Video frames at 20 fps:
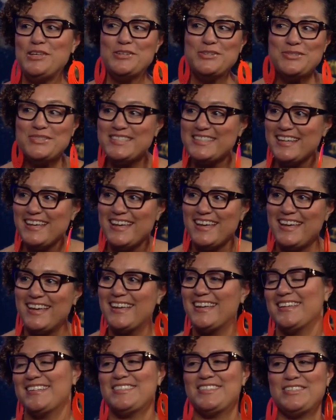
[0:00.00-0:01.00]
music.
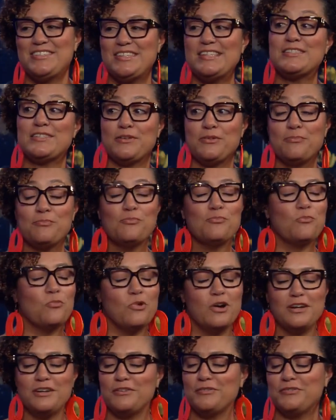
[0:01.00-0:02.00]
It's it's a
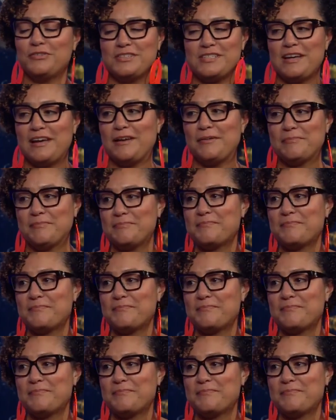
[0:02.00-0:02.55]
wonderful time.